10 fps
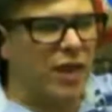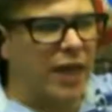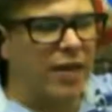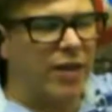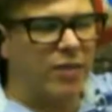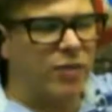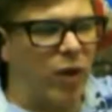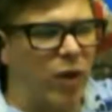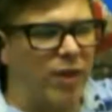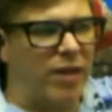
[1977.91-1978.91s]
That's
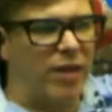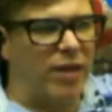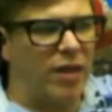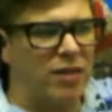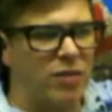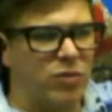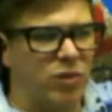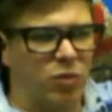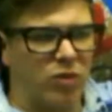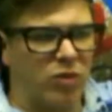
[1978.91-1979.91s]
why I'm here. And she said,
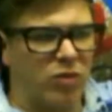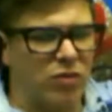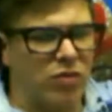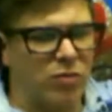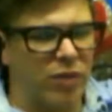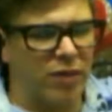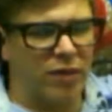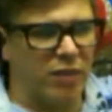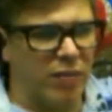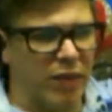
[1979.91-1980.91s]
"What songs can you play?" I
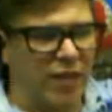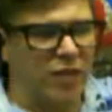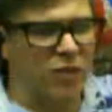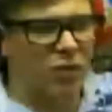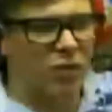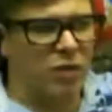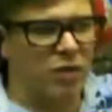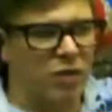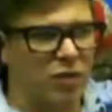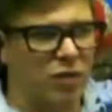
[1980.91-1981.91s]
said, "Play any song." I said,
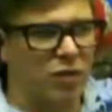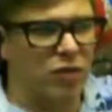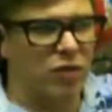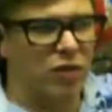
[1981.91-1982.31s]
"You've got,"